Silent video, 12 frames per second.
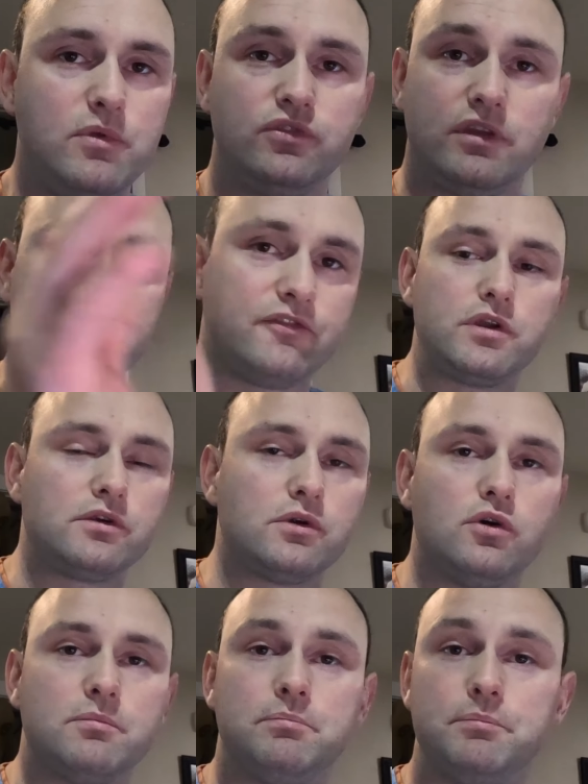using a
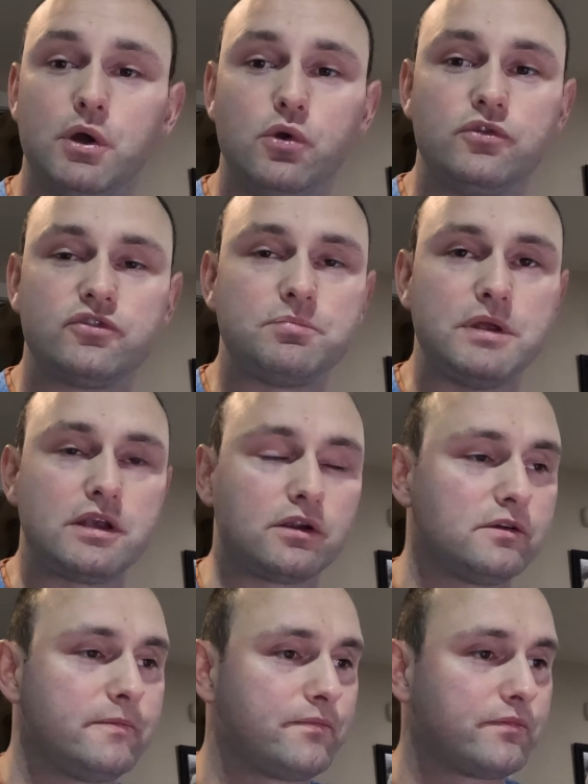3-year-old Bose
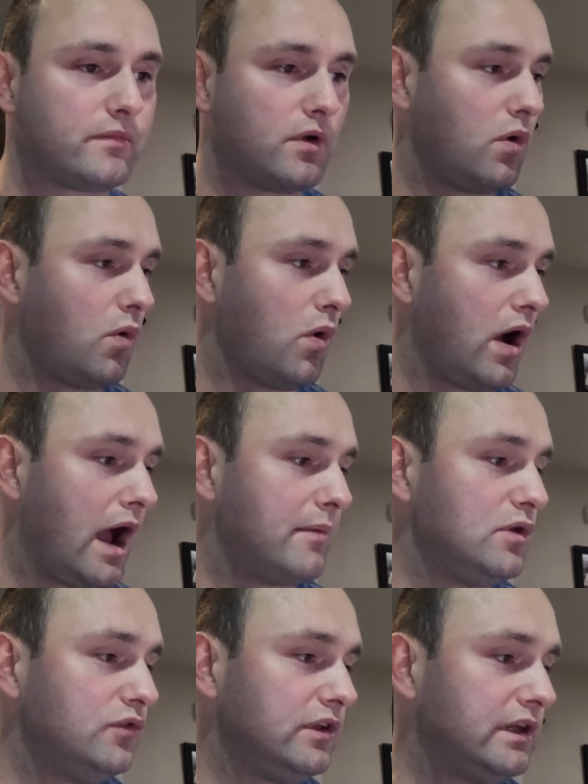speaker. I'm
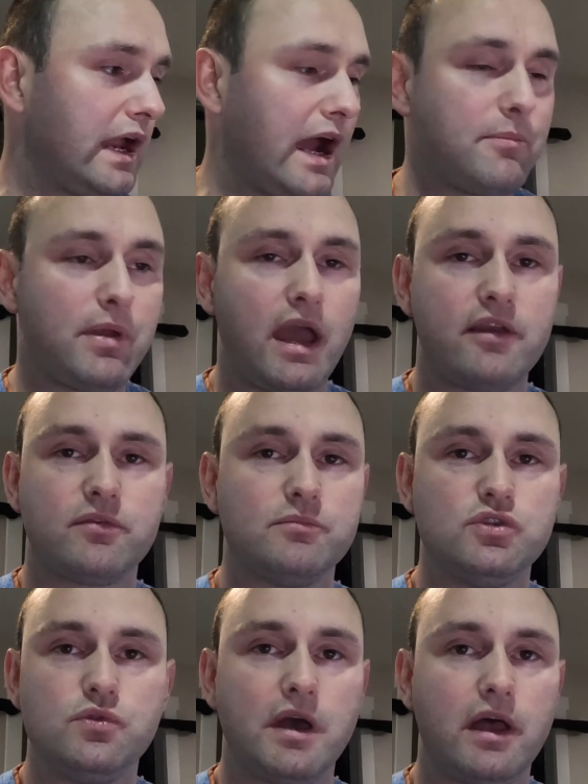using an iPad from
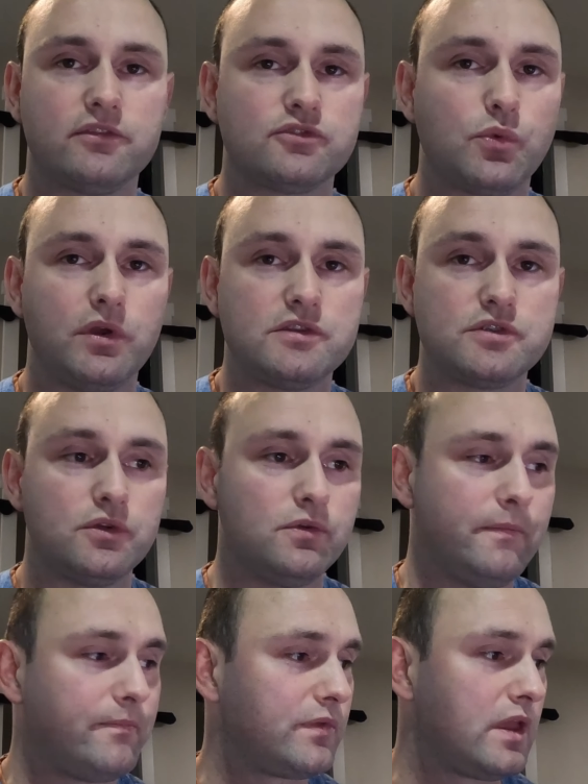
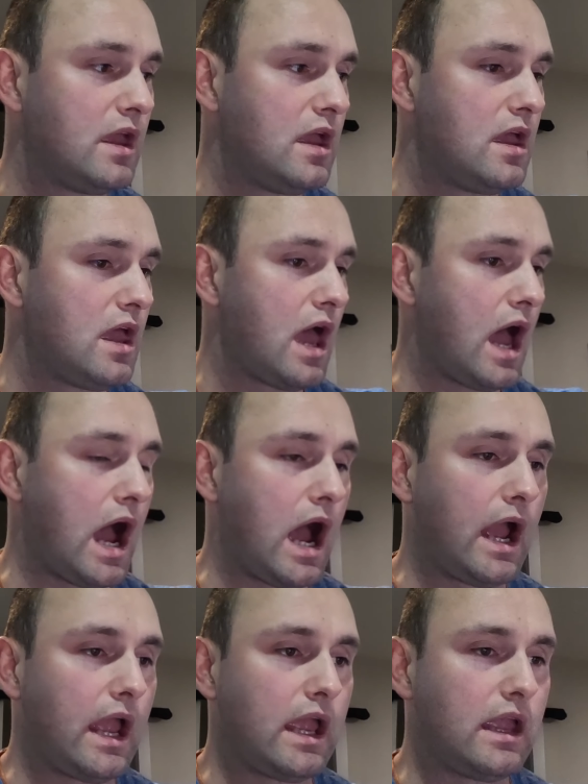2022.
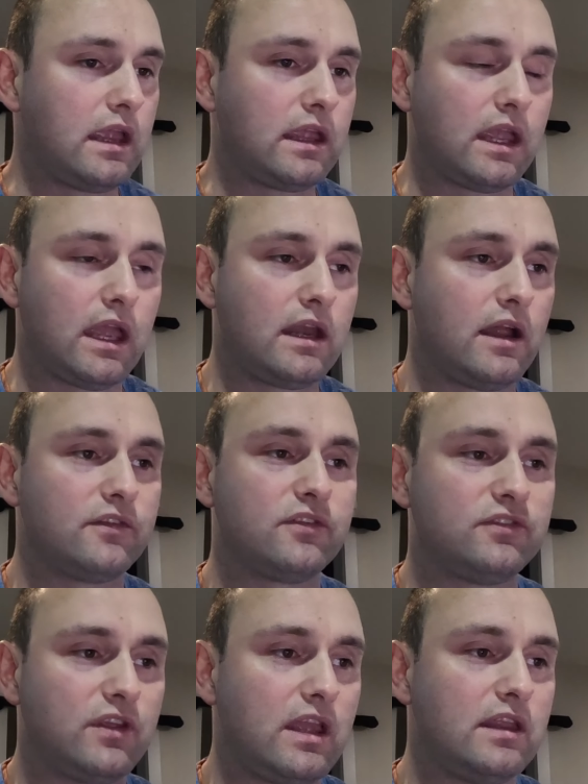I cannot
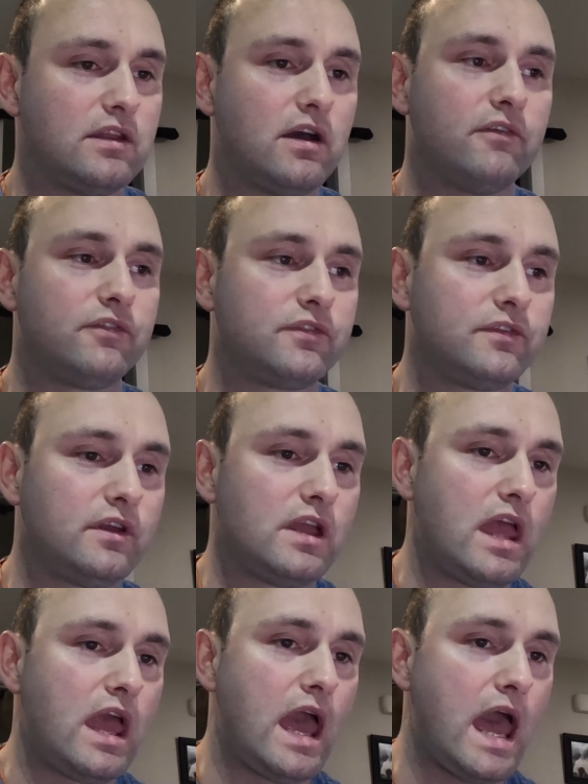say enough
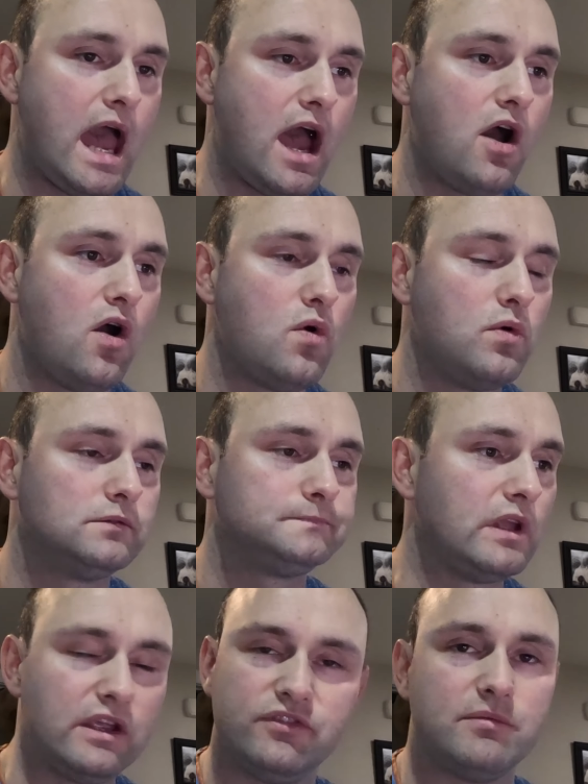how
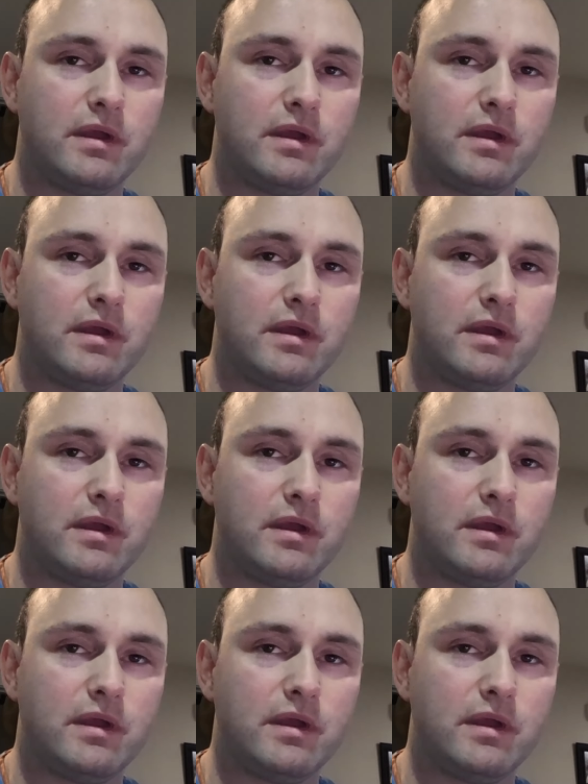easy it